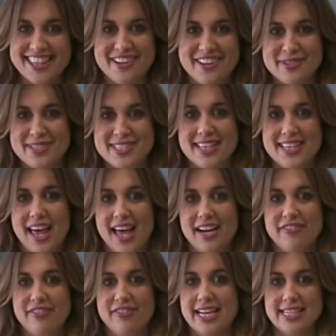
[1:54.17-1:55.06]
There was a lot
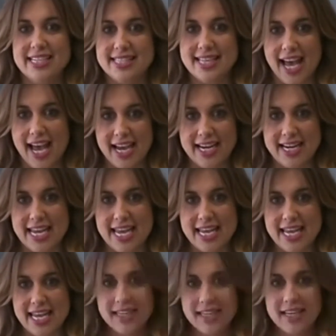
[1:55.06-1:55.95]
of
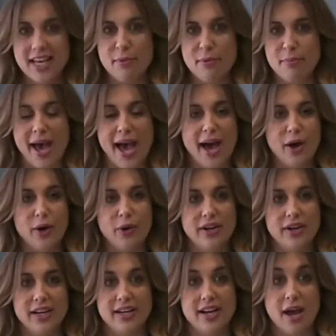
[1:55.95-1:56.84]
anxiety
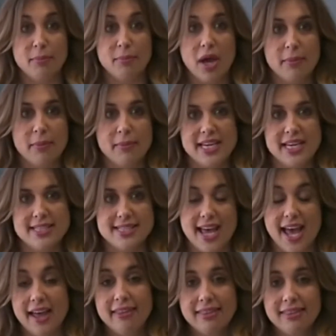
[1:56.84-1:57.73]
about an upcoming
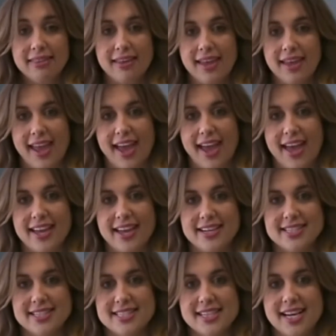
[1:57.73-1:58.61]
death,
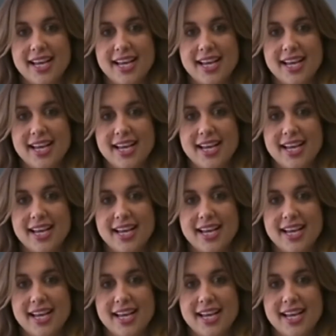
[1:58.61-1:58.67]
and